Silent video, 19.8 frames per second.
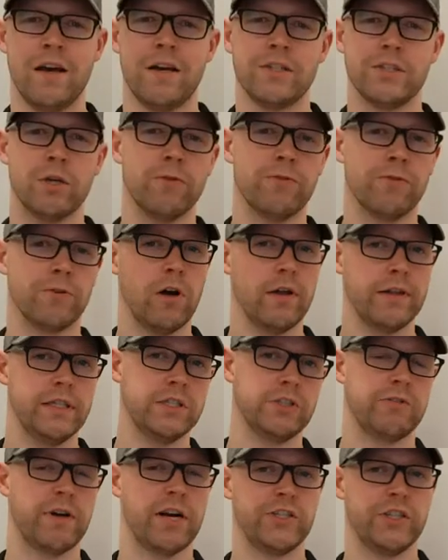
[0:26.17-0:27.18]
So for all these
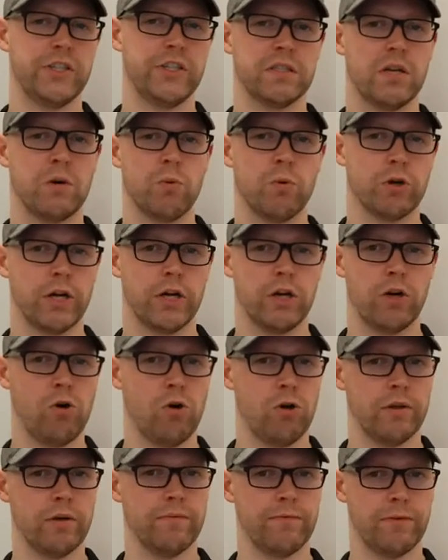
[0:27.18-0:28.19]
stretches, we're going to
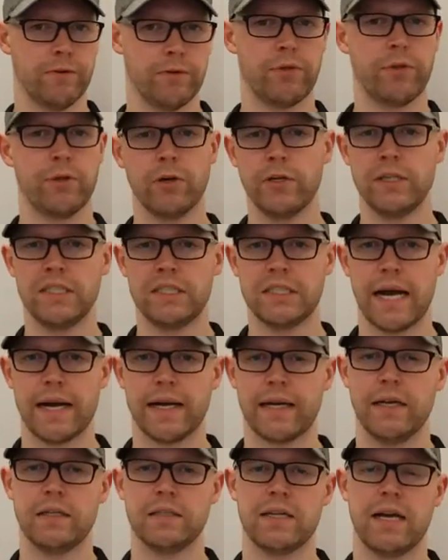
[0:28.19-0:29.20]
hold them for 30
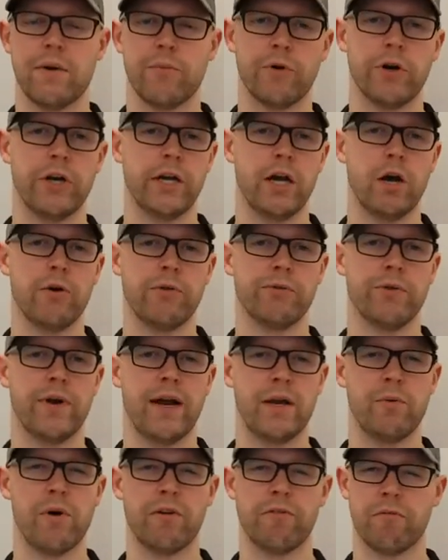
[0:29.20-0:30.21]
seconds and we're going to go through
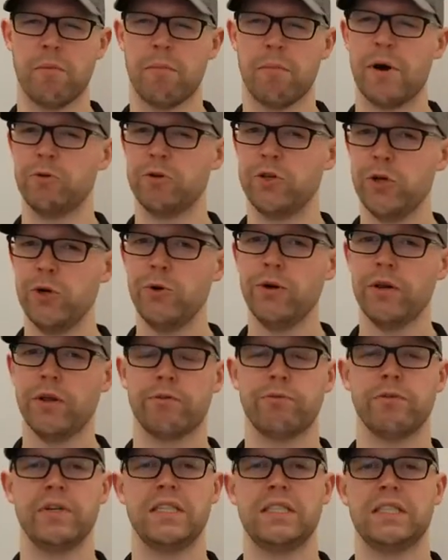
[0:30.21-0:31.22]
anywhere from about 2 to
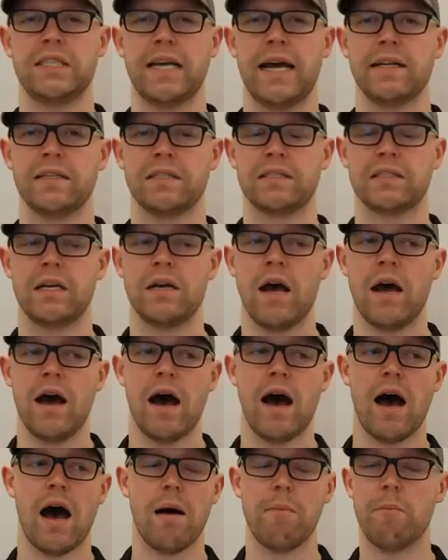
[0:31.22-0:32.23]
3 sets
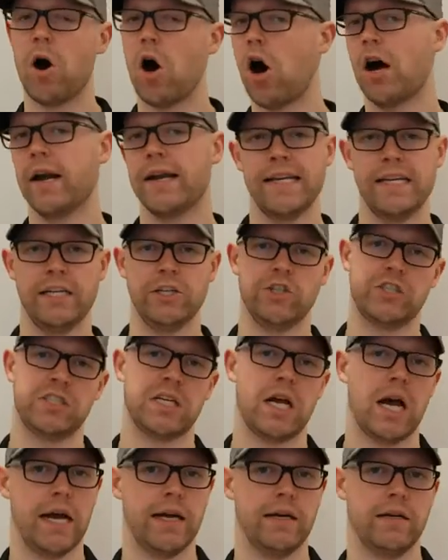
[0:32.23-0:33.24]
on each
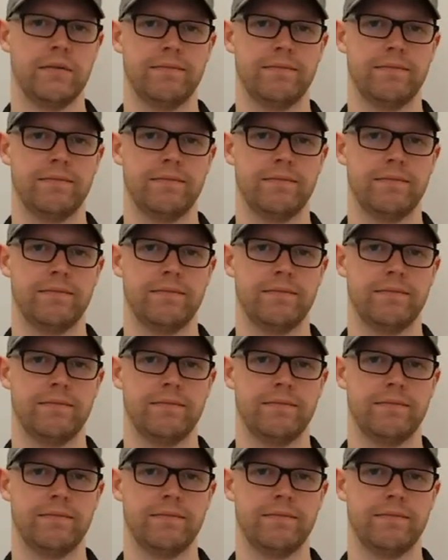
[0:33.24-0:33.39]
side.